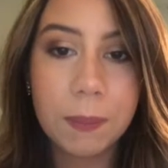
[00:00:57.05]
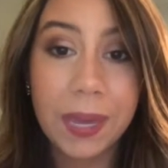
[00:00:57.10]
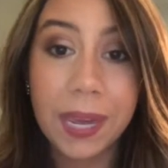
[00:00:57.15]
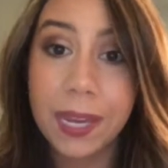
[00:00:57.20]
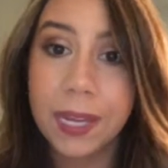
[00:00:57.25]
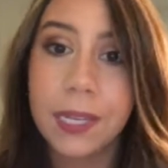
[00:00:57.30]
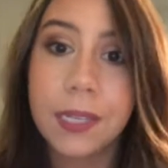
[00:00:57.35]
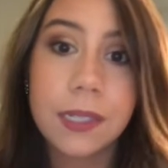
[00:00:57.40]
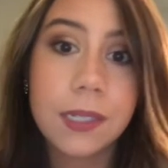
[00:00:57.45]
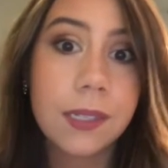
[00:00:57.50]

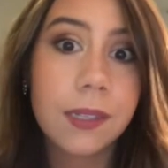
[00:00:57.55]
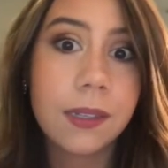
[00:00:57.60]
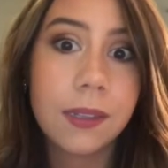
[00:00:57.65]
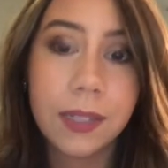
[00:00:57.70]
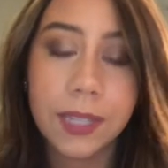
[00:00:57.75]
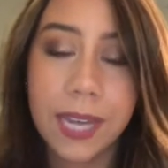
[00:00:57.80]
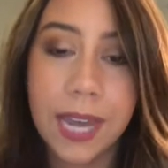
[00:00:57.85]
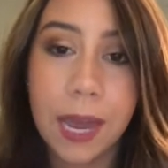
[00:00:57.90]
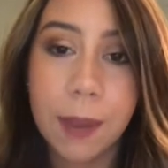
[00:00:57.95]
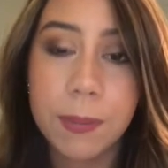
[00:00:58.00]
Paint
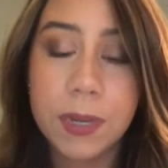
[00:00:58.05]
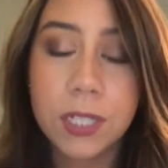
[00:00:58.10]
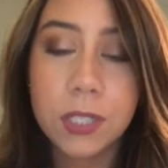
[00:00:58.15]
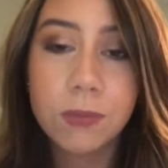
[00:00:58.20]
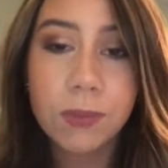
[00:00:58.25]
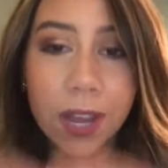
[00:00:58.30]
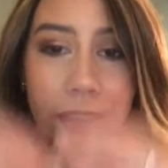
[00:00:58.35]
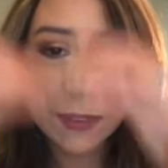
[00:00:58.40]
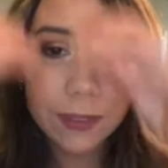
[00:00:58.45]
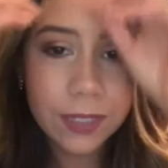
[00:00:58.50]
the
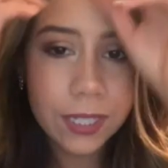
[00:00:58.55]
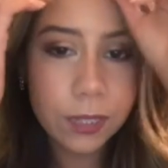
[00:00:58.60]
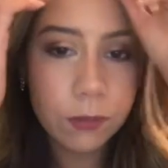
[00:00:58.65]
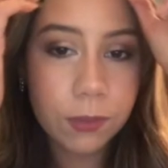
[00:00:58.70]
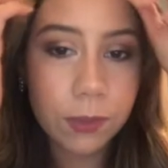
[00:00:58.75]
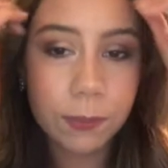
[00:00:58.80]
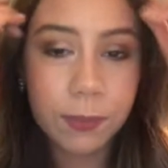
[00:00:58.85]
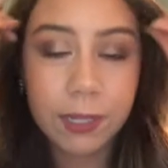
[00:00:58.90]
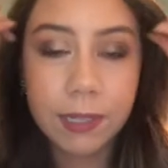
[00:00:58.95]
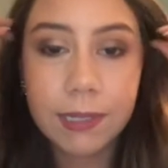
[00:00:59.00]
cabinets rather than
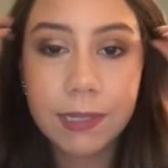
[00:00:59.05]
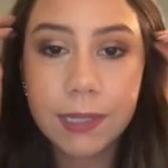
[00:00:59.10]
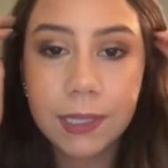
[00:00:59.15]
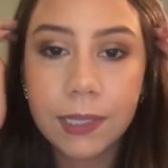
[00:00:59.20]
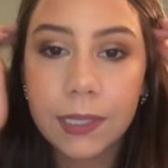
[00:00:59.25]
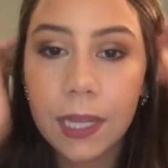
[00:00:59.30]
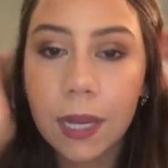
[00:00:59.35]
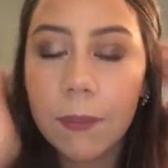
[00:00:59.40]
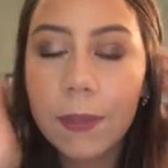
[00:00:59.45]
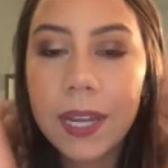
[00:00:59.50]

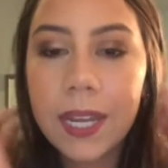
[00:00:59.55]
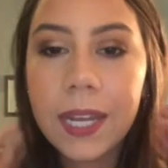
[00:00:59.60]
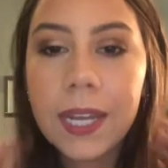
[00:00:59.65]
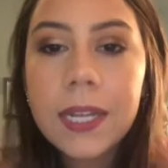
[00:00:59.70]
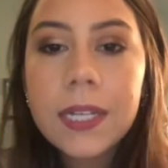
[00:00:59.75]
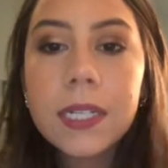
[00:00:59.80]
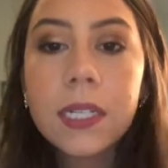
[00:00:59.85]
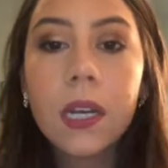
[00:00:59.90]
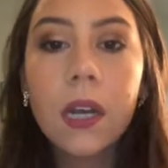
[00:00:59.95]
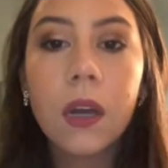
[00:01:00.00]
replacing them,
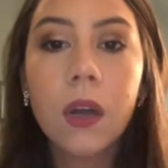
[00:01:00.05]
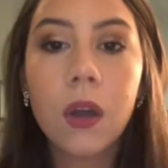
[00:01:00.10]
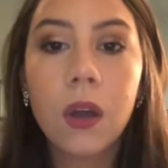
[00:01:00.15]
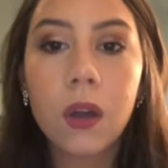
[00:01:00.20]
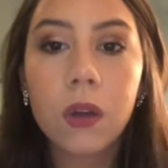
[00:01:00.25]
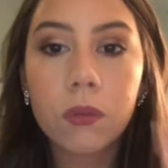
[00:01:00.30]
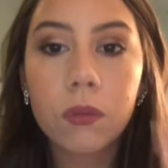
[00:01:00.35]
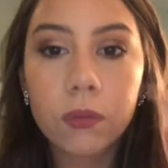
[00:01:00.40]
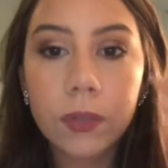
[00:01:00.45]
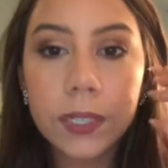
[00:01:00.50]
and
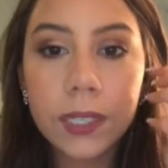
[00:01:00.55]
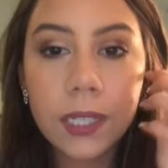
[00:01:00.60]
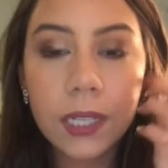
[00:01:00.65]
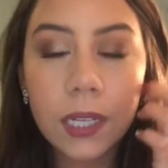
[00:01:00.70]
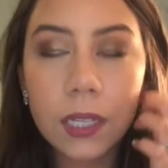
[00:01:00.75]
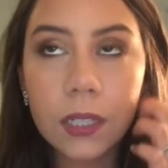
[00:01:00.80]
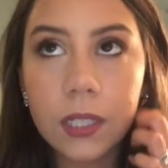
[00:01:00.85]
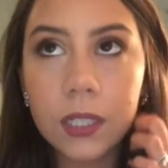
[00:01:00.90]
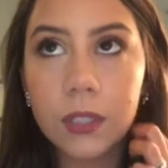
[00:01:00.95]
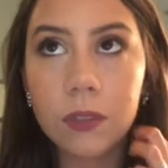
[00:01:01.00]
really
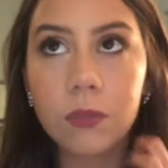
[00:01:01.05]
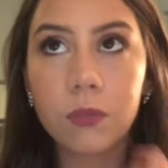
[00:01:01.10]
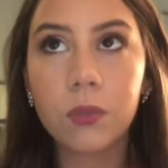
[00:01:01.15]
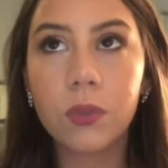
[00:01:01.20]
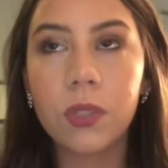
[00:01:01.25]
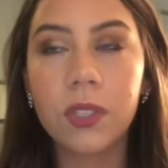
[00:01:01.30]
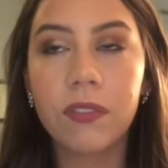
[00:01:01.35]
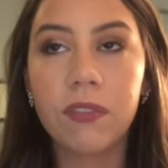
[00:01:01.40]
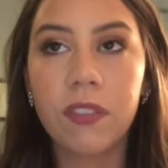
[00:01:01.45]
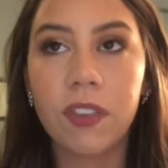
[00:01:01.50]
a good
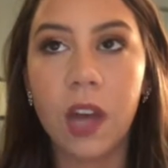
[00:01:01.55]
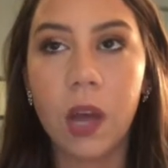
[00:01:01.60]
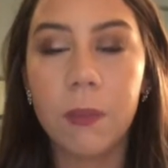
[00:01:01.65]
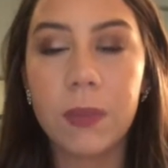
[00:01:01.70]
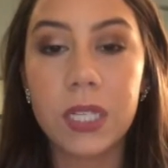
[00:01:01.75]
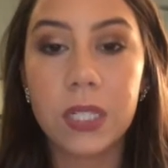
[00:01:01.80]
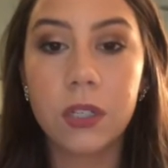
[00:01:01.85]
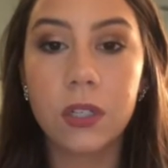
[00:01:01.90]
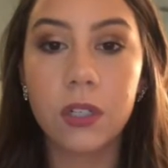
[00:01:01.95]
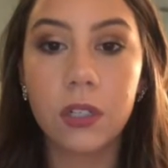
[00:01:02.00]
rule of thumb
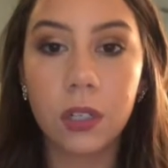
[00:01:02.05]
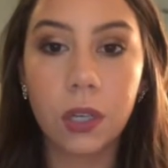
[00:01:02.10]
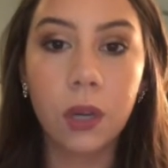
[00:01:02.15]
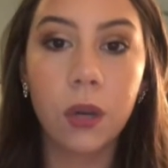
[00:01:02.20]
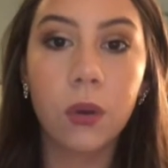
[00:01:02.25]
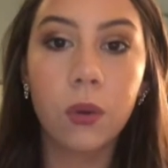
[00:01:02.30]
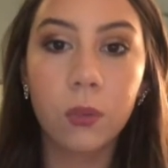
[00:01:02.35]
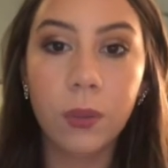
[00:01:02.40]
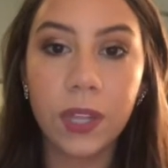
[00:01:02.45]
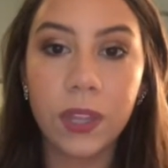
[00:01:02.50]
is to
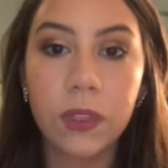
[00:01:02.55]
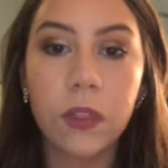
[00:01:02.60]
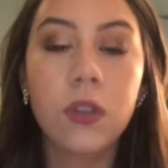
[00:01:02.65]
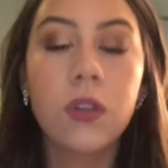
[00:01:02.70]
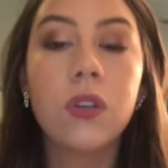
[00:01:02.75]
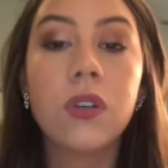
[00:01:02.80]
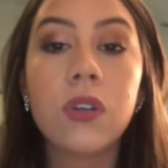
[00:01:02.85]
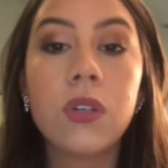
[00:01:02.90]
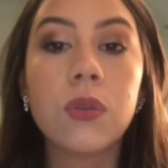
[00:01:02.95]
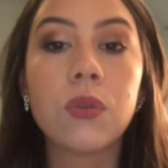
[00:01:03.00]
go with
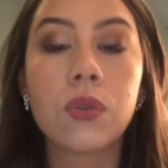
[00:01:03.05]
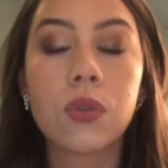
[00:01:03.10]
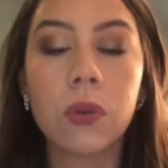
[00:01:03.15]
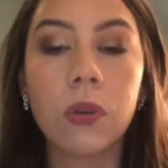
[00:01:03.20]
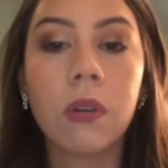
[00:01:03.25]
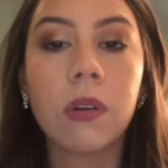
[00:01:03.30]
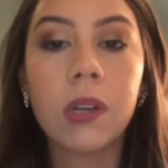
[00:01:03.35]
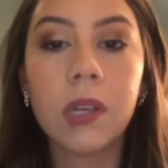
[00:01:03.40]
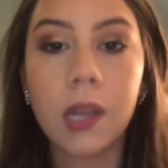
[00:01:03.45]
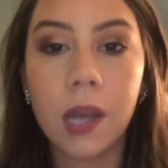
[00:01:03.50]

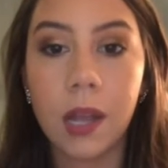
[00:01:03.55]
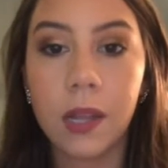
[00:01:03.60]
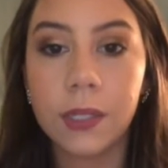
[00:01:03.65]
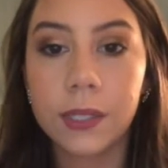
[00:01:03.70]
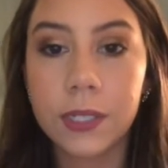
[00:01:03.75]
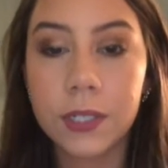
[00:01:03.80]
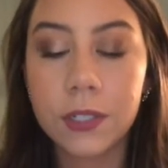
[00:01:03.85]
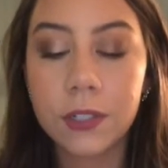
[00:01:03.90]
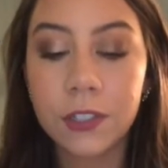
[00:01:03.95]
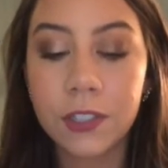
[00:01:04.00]
neutral colors.